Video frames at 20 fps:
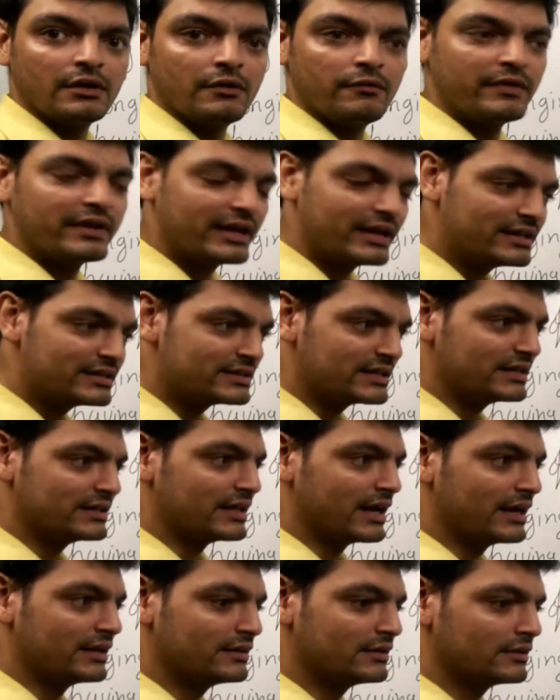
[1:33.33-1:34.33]
we can say
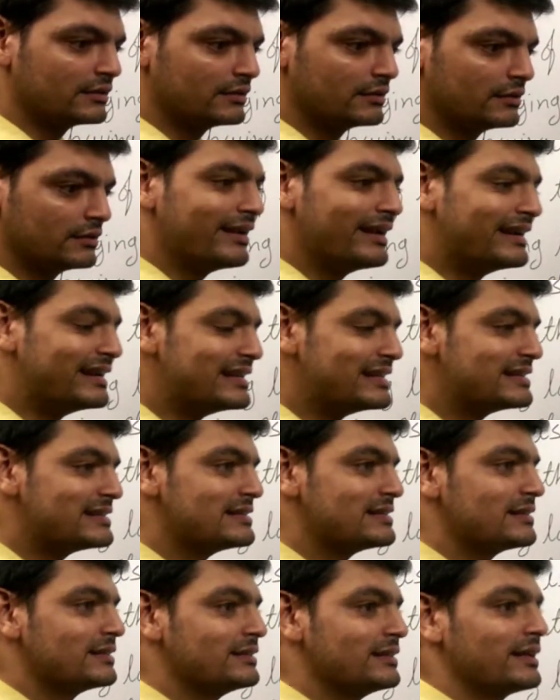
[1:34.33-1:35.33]
that it
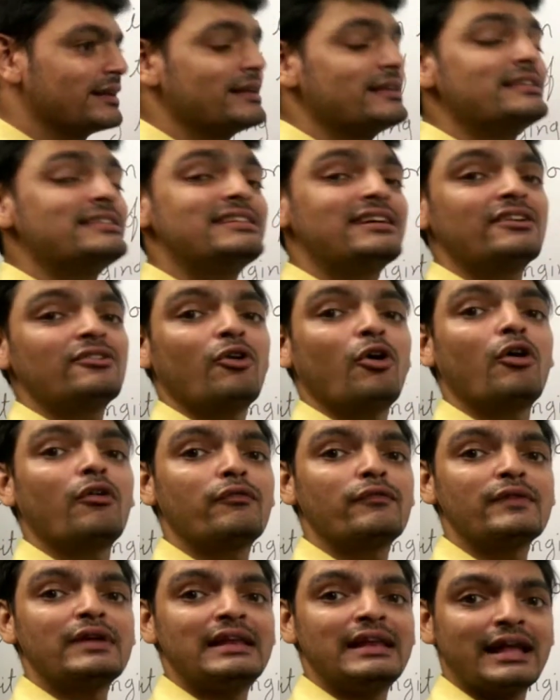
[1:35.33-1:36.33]
is the region
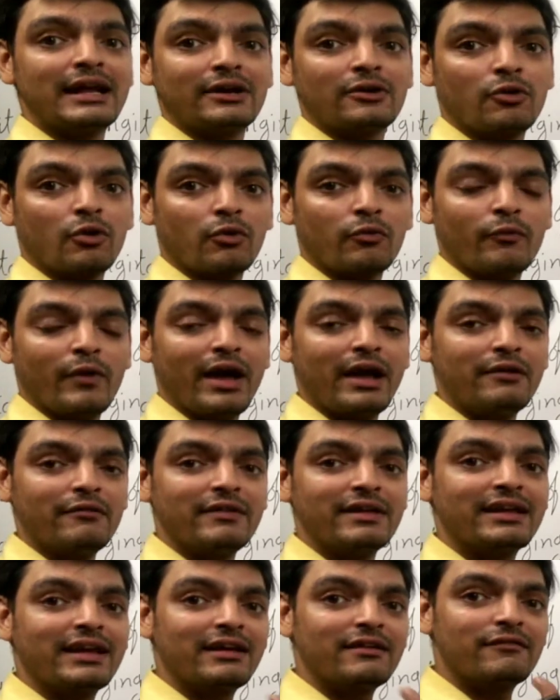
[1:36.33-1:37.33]
of electron where
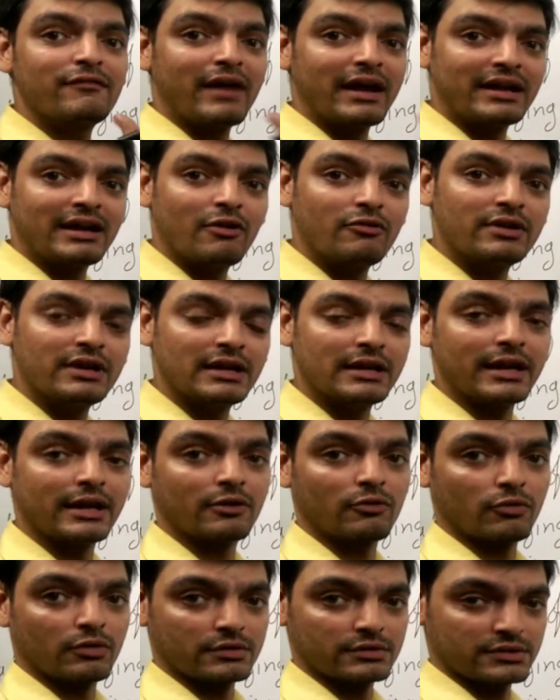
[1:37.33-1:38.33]
we can find out the
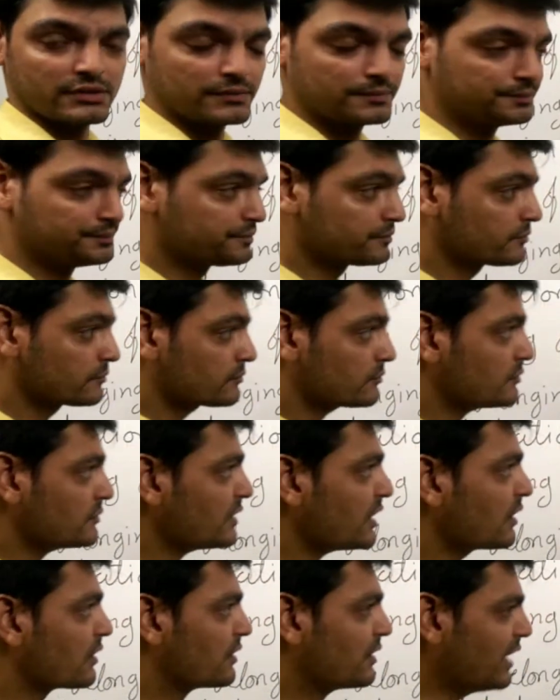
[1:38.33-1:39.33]
electrons.
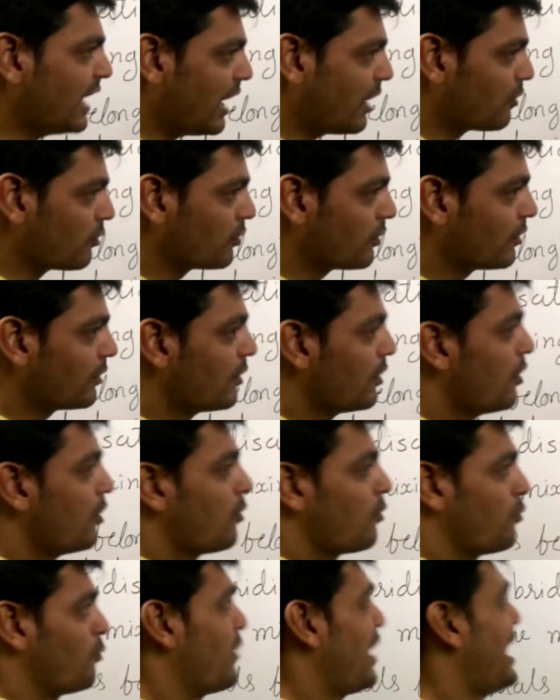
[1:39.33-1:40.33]
Now
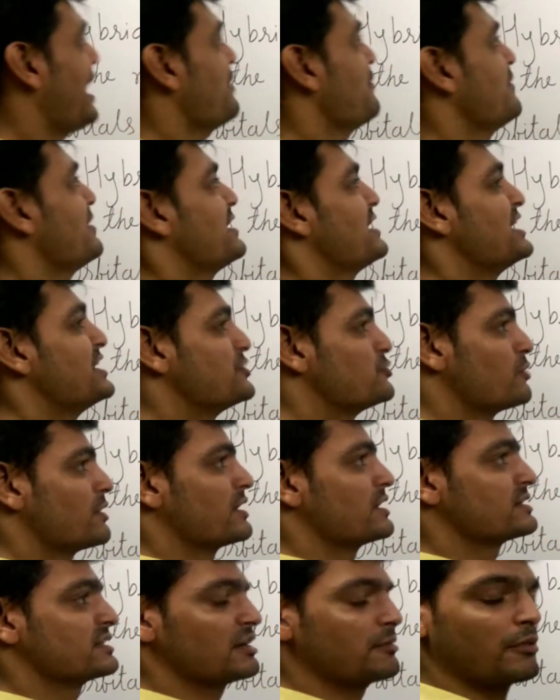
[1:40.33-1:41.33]
why we need to
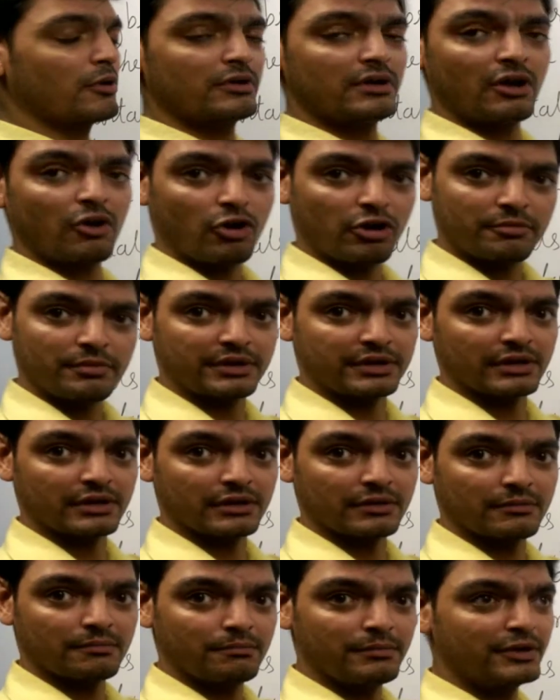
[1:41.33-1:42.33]
understand about the orbital?
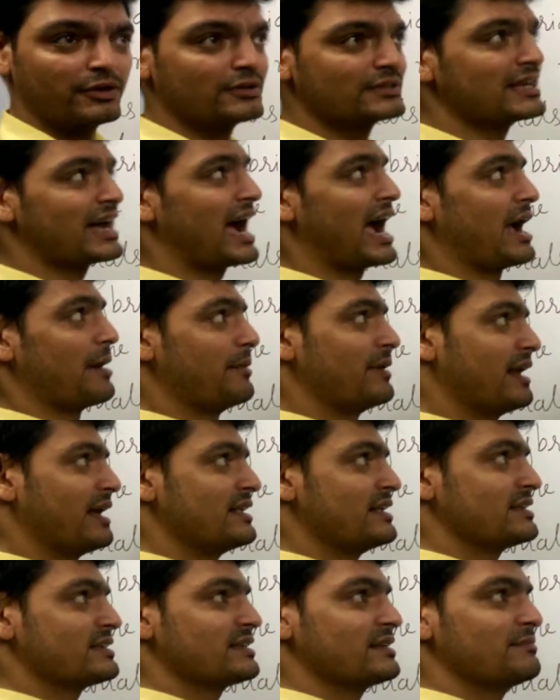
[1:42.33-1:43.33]
Because
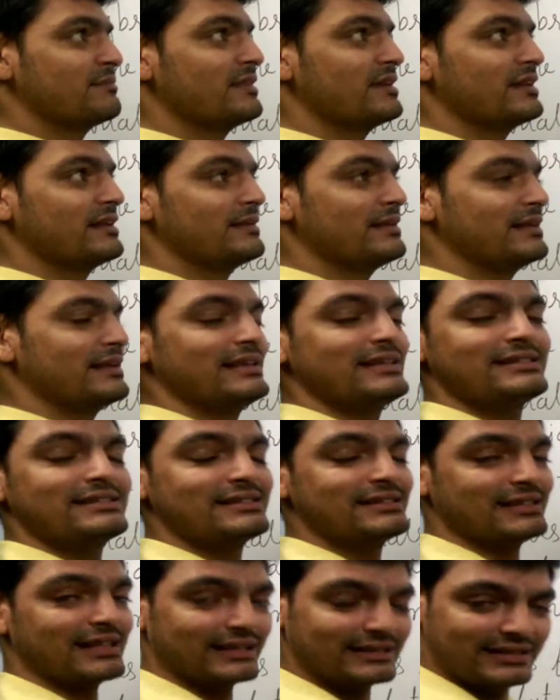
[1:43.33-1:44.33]
hybridization is
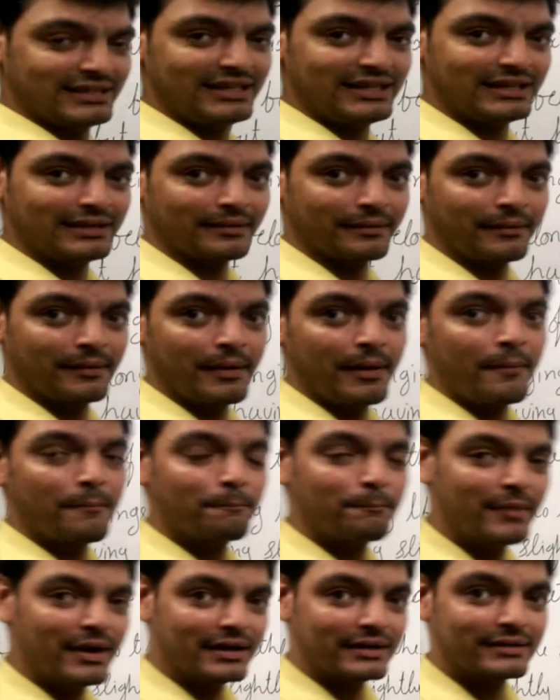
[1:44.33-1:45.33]
nothing
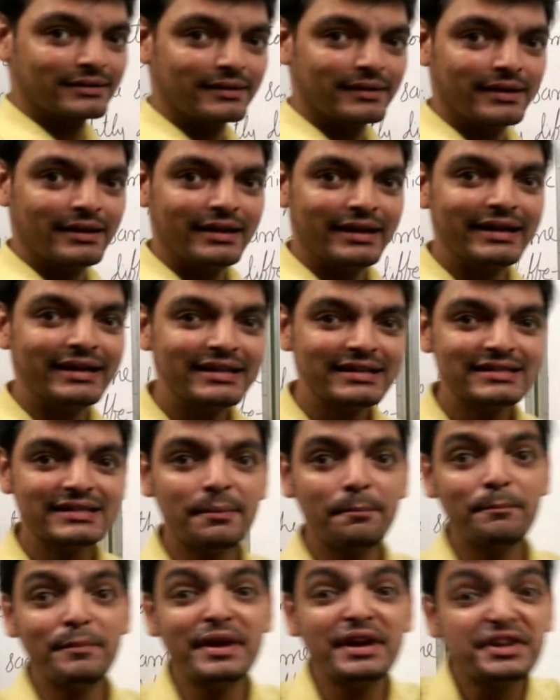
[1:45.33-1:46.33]
but it is the
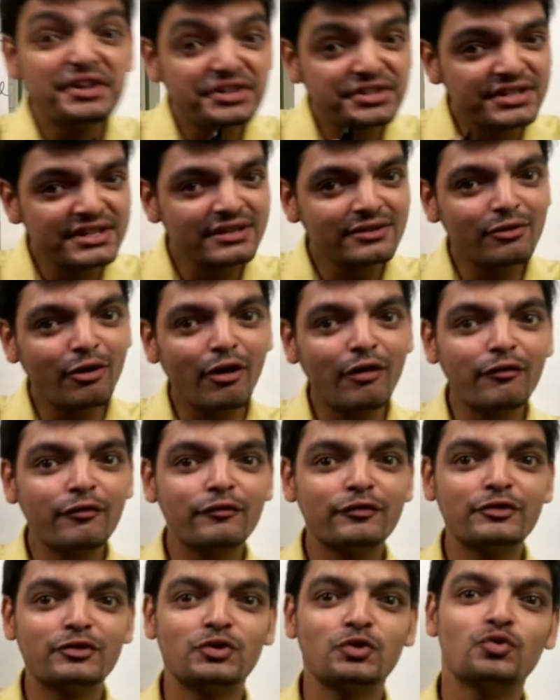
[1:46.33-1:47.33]
mixing
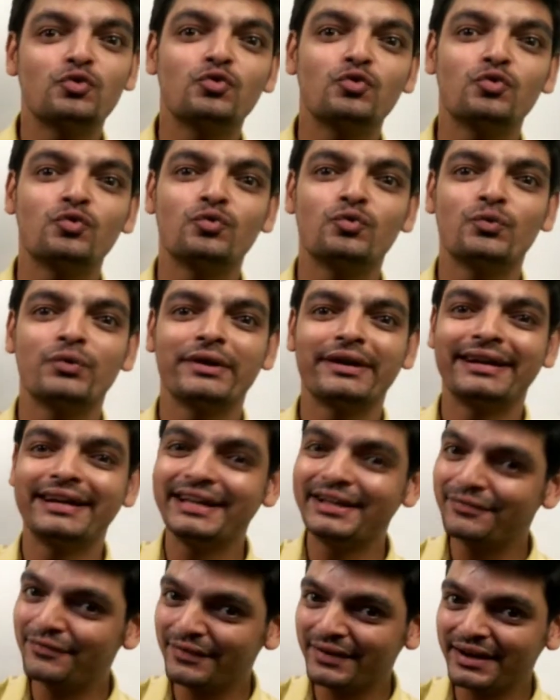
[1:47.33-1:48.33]
of two
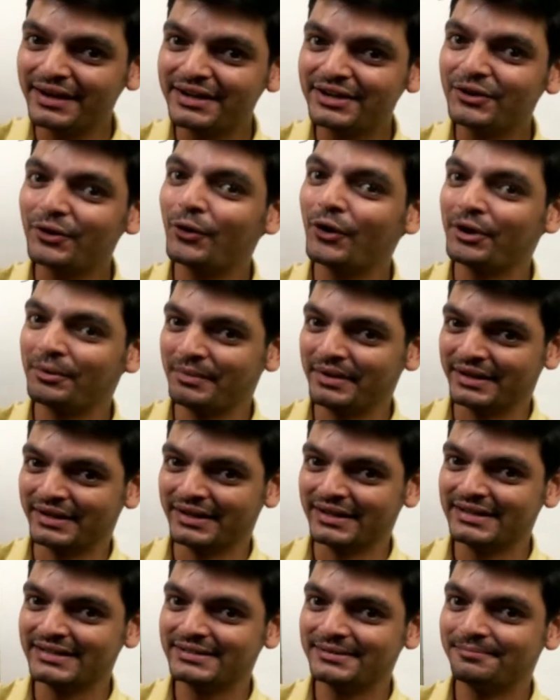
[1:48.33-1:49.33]
different
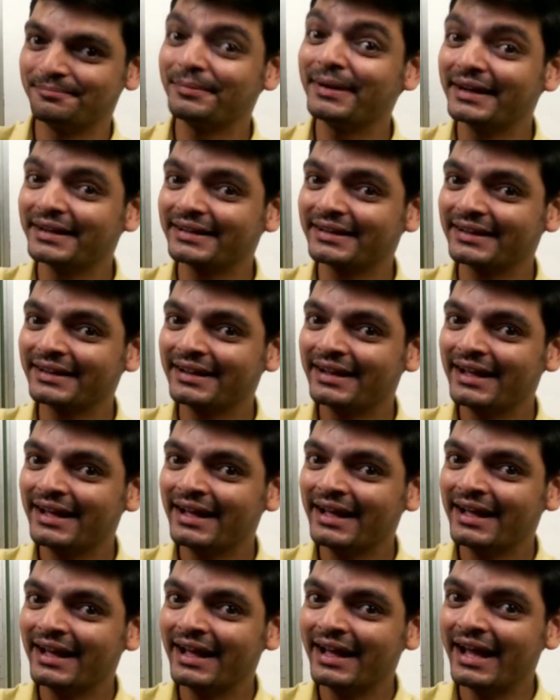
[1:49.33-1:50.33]
orbitals but
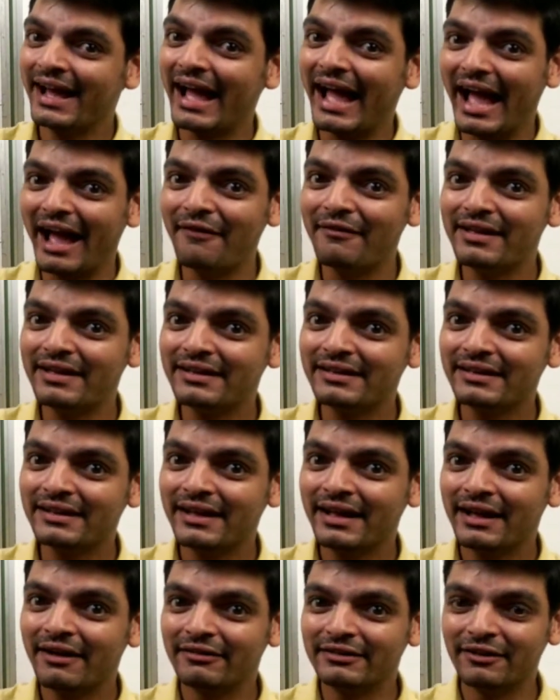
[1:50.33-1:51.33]

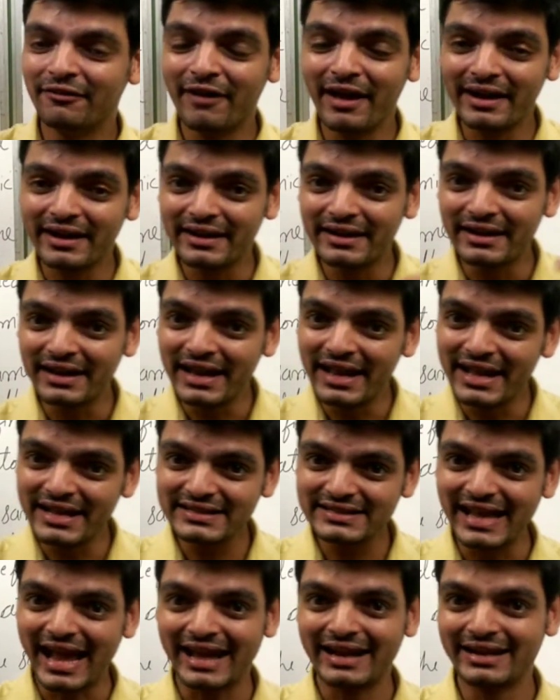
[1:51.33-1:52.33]
having the very
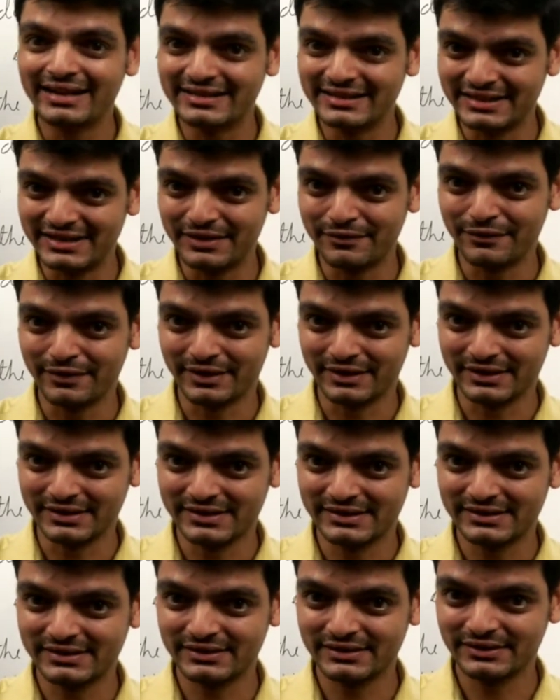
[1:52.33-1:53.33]
less energy
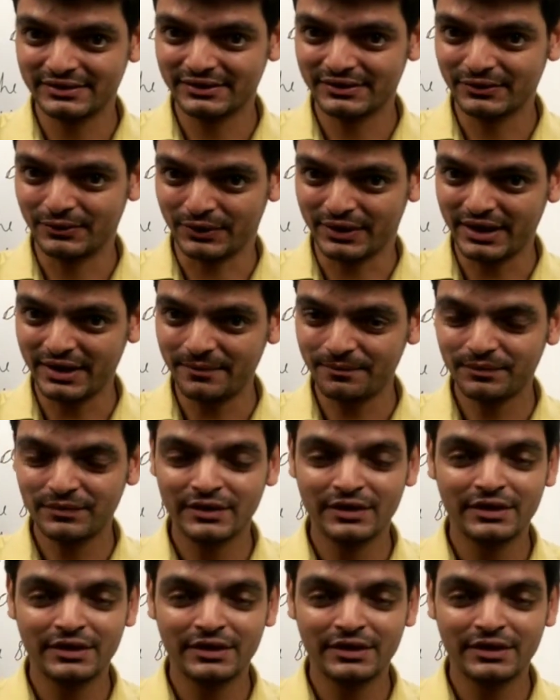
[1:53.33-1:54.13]
difference. Okay,